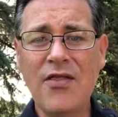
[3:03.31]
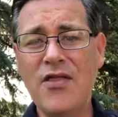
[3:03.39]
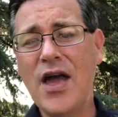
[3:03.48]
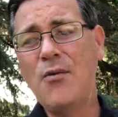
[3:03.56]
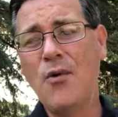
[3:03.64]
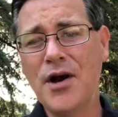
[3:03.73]

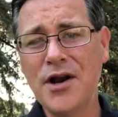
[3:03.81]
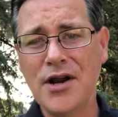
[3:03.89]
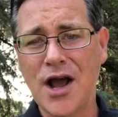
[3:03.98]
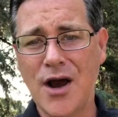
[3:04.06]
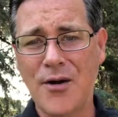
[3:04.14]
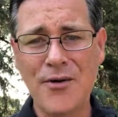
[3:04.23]
They want to
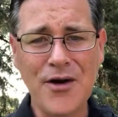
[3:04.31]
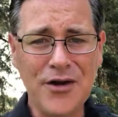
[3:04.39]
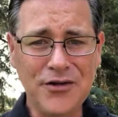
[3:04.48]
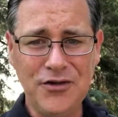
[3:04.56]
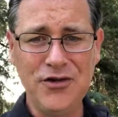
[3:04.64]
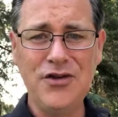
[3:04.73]
know
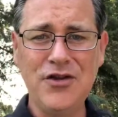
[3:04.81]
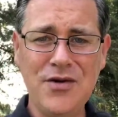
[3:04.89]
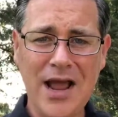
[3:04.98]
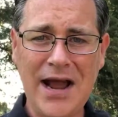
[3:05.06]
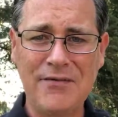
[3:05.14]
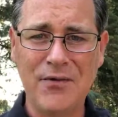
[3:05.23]
do
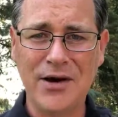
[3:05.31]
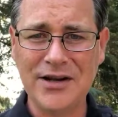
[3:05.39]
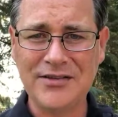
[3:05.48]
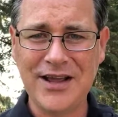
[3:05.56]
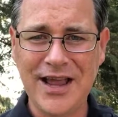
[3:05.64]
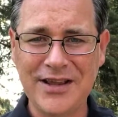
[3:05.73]
you have
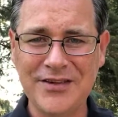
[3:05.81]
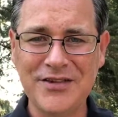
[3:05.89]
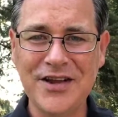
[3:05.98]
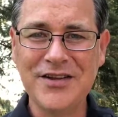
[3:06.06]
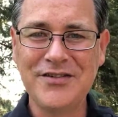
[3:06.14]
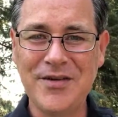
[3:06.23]
what it
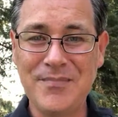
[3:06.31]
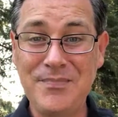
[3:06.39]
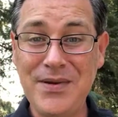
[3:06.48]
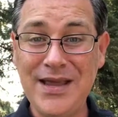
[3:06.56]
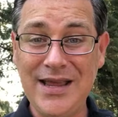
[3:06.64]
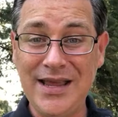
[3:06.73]
takes to
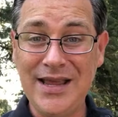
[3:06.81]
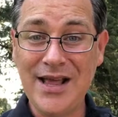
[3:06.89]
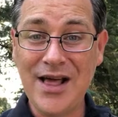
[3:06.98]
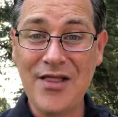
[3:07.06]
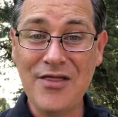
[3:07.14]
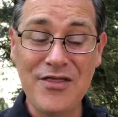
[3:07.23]
be
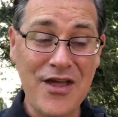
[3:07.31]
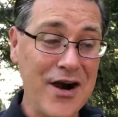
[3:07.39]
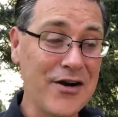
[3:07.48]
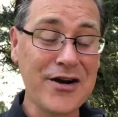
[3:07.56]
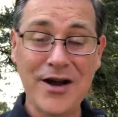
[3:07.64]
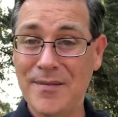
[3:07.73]

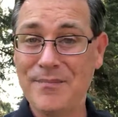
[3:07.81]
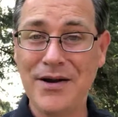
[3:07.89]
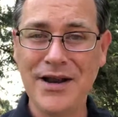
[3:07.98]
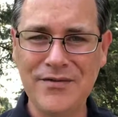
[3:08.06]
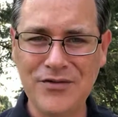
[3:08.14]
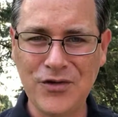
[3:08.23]
their
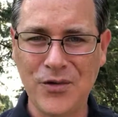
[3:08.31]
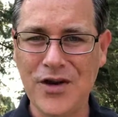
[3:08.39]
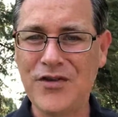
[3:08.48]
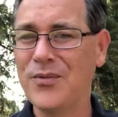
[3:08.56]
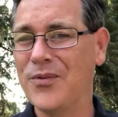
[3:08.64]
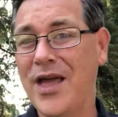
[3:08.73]
company of
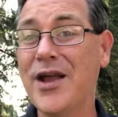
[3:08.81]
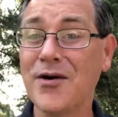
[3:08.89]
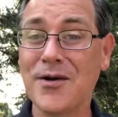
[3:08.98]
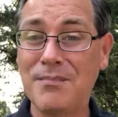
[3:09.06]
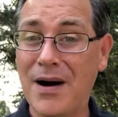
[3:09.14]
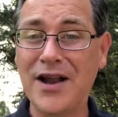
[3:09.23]
choice when they
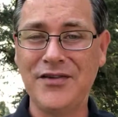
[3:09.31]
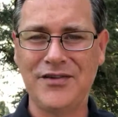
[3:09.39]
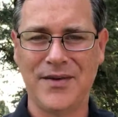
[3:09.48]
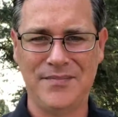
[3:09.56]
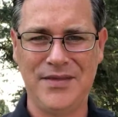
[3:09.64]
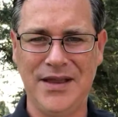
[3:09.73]
go to buy
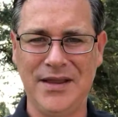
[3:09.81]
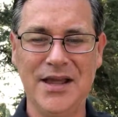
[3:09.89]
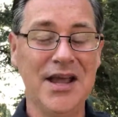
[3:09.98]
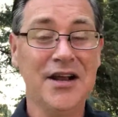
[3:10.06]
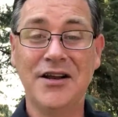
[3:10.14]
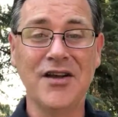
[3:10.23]
something.
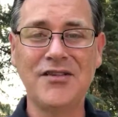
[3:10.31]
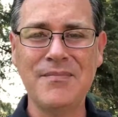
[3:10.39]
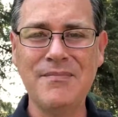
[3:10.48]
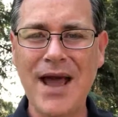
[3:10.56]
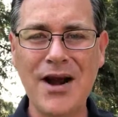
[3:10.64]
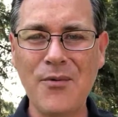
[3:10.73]

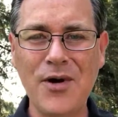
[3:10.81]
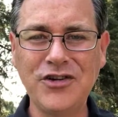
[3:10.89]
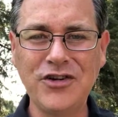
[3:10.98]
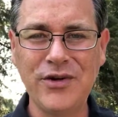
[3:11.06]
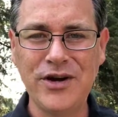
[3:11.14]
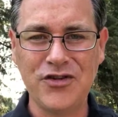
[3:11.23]
Doesn't matter
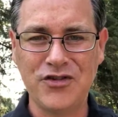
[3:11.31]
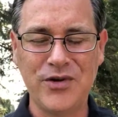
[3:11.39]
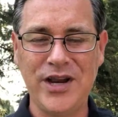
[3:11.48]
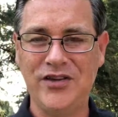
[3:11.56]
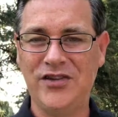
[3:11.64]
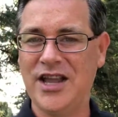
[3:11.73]
what your
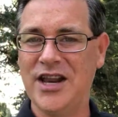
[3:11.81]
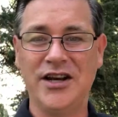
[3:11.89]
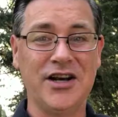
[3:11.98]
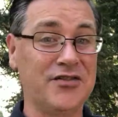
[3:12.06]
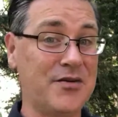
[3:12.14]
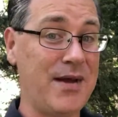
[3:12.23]
industry is again,
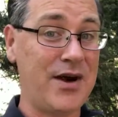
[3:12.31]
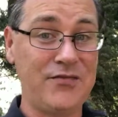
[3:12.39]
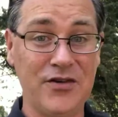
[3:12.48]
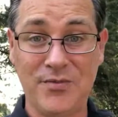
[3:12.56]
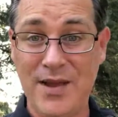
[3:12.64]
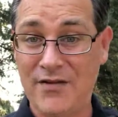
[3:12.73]
it doesn't matter
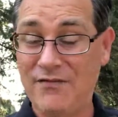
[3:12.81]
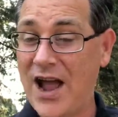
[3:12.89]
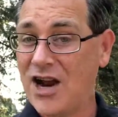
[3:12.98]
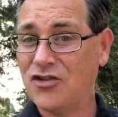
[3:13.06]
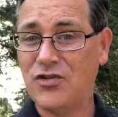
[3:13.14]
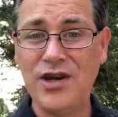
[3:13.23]
if it's
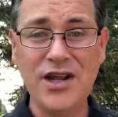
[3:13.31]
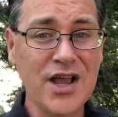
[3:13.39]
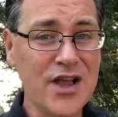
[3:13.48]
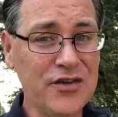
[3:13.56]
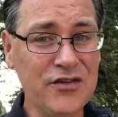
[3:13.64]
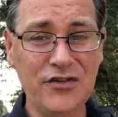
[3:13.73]
manufacturing,
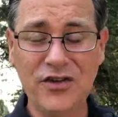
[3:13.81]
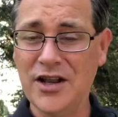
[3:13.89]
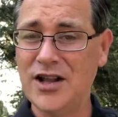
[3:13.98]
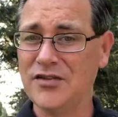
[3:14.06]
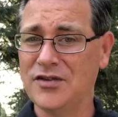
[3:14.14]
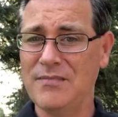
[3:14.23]

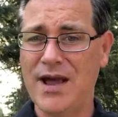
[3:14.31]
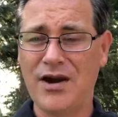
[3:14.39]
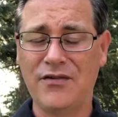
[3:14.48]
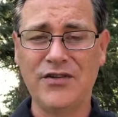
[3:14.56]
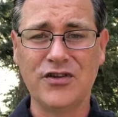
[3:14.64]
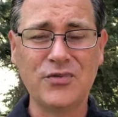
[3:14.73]
it doesn't
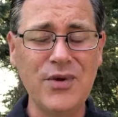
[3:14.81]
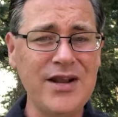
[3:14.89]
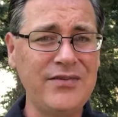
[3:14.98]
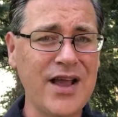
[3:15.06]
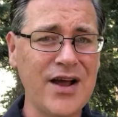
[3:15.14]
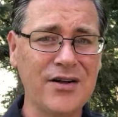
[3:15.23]
matter if it's
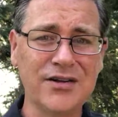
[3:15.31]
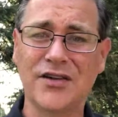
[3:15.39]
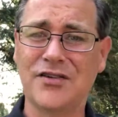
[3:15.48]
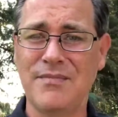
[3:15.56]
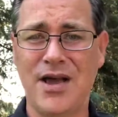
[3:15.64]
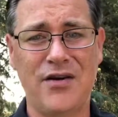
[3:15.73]
retail,
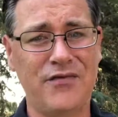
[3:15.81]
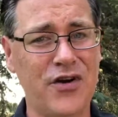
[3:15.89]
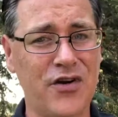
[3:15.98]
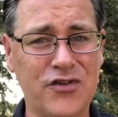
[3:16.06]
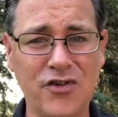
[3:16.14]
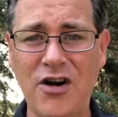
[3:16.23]
doesn't matter if
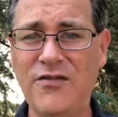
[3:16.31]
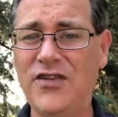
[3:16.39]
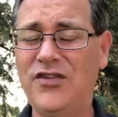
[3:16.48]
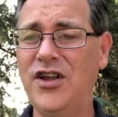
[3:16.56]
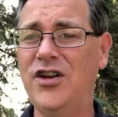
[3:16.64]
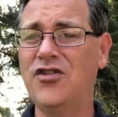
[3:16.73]
you're a
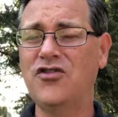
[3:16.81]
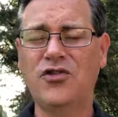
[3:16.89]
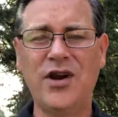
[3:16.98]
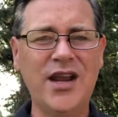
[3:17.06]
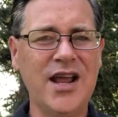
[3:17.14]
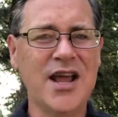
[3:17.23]
service
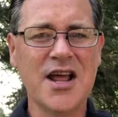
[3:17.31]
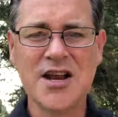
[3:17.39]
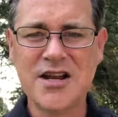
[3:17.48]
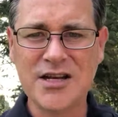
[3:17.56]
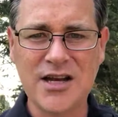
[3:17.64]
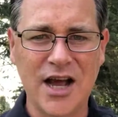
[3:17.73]
industry,
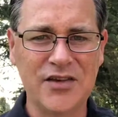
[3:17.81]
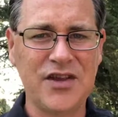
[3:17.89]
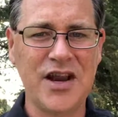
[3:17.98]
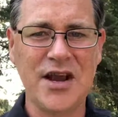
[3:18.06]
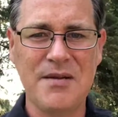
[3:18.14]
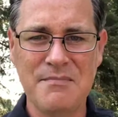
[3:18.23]

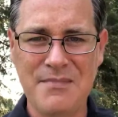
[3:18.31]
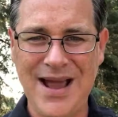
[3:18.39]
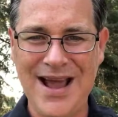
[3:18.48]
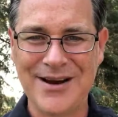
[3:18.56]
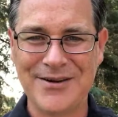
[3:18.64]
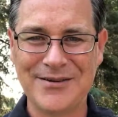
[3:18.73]
doesn't
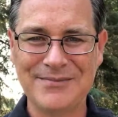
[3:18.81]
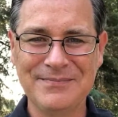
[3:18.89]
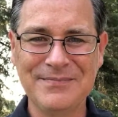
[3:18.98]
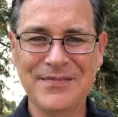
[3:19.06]
matter.